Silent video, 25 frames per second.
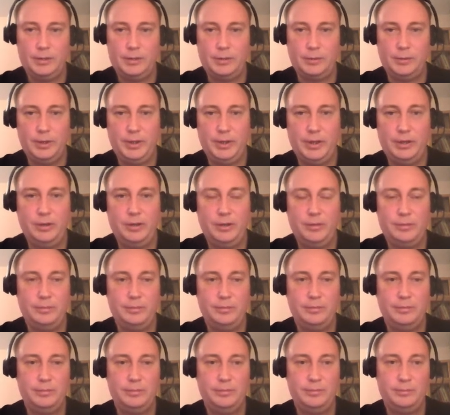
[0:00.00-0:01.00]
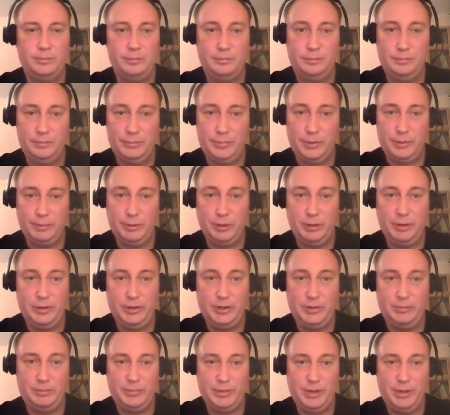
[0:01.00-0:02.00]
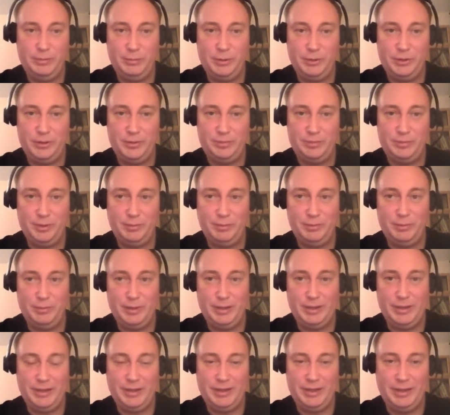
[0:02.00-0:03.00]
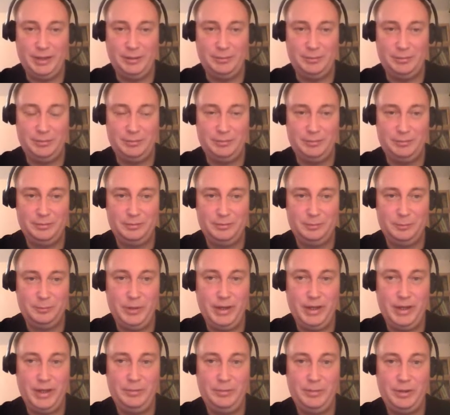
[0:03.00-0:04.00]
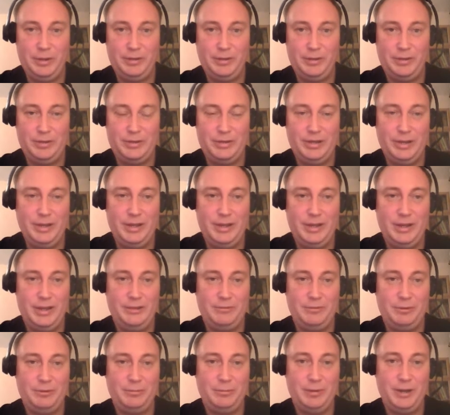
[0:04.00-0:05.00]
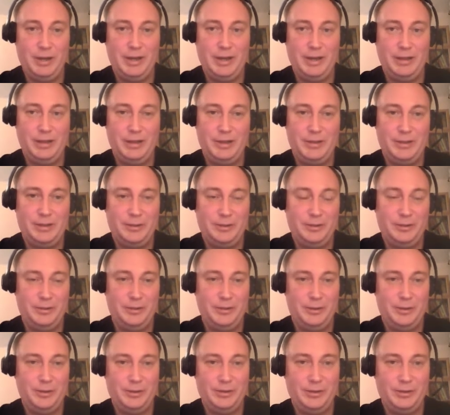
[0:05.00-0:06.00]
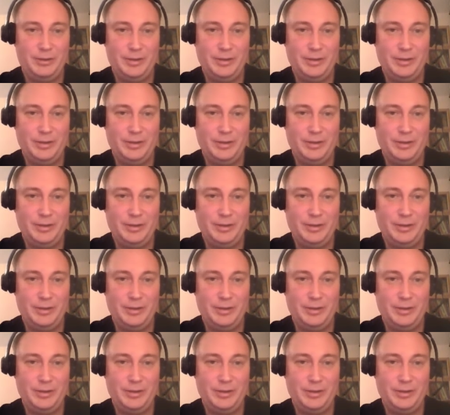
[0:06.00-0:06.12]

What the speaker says: So here, small images probably can help. Why? Because they require less storage.